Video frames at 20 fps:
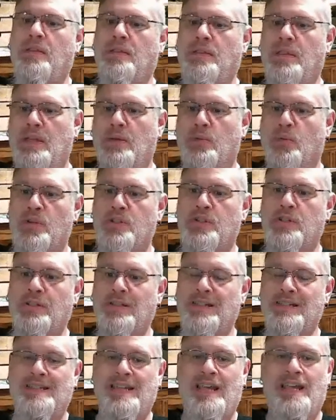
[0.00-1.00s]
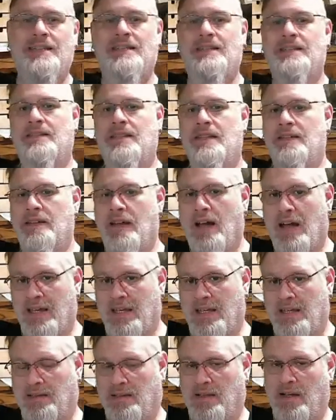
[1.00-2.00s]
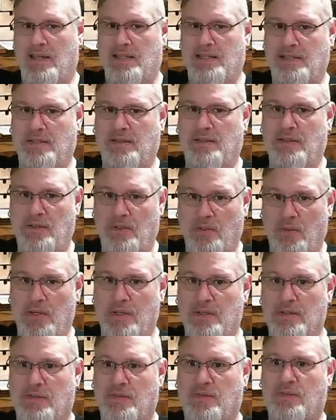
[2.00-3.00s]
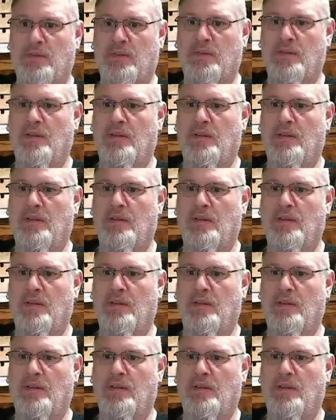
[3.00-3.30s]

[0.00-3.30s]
The original intent did not get lost in the noise.